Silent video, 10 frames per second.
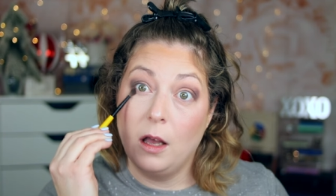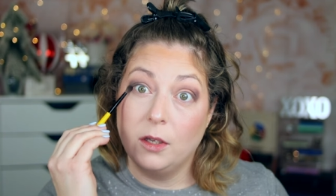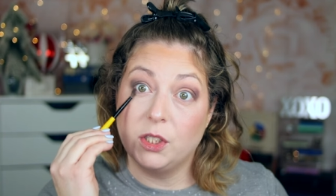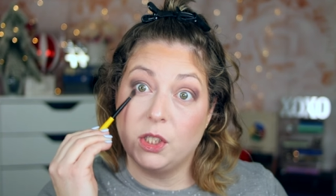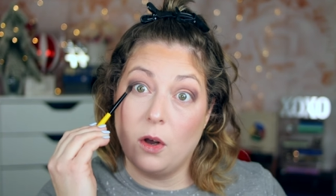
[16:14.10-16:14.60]

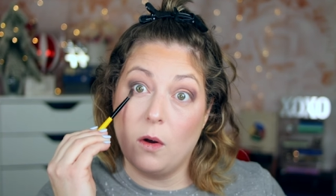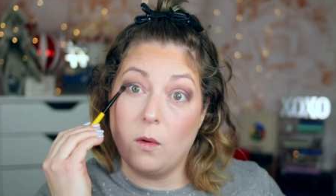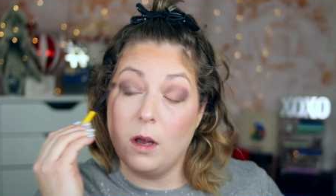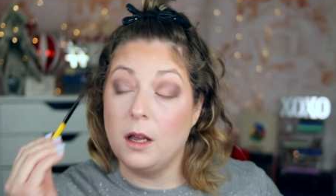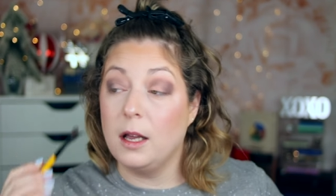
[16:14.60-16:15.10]

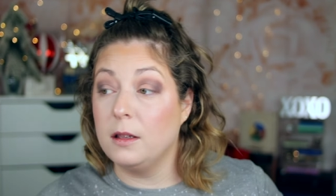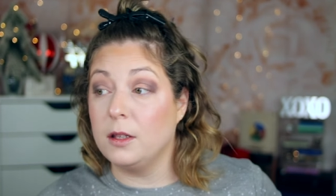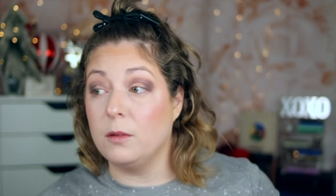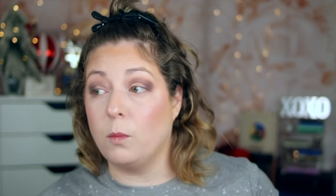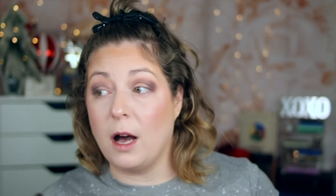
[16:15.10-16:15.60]
So
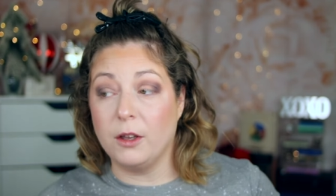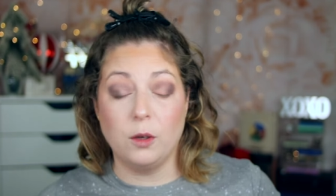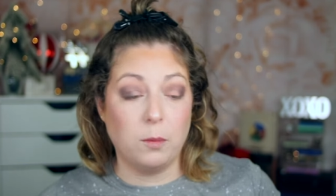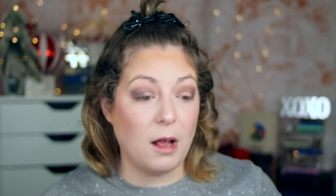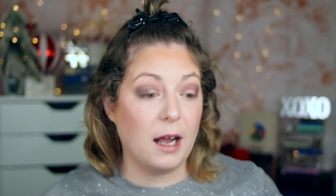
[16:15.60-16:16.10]
while
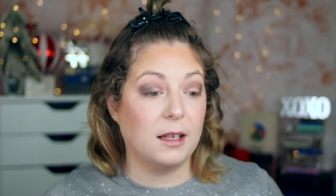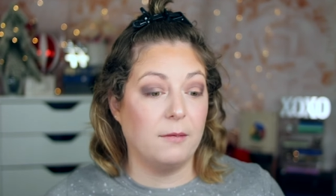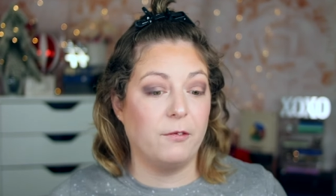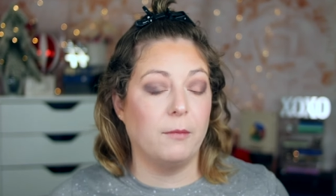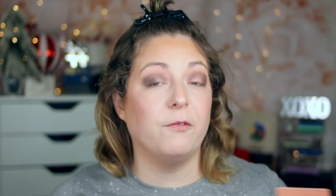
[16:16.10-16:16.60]
you block
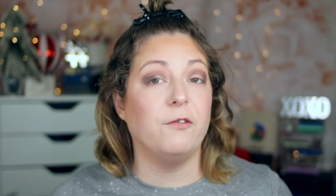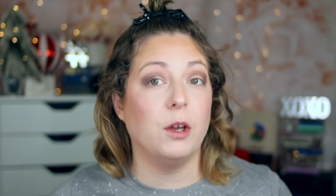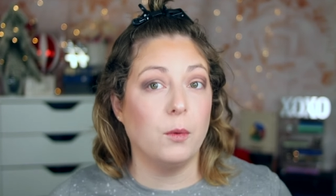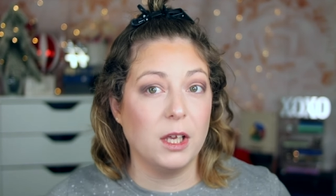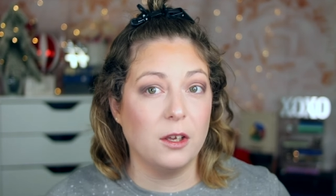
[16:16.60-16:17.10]
them from
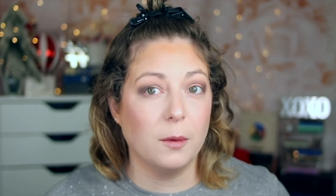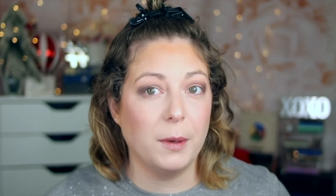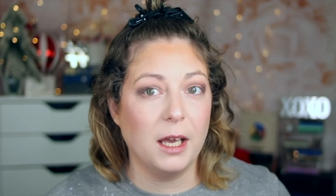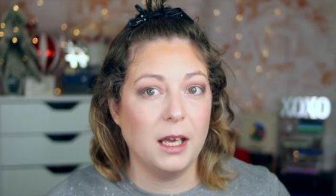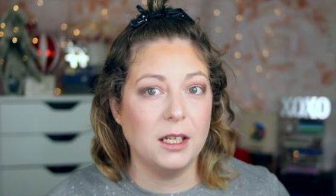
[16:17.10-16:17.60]
viewing your
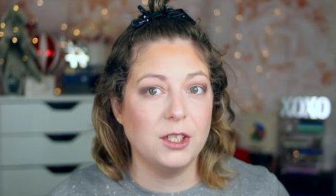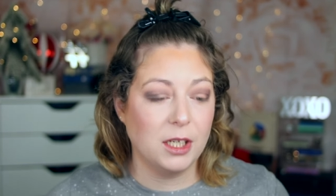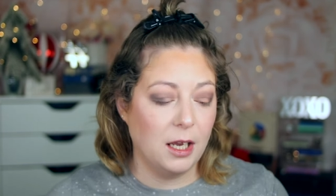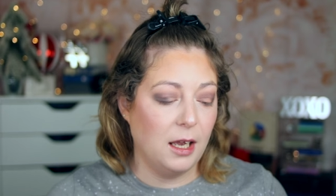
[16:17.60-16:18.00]
page,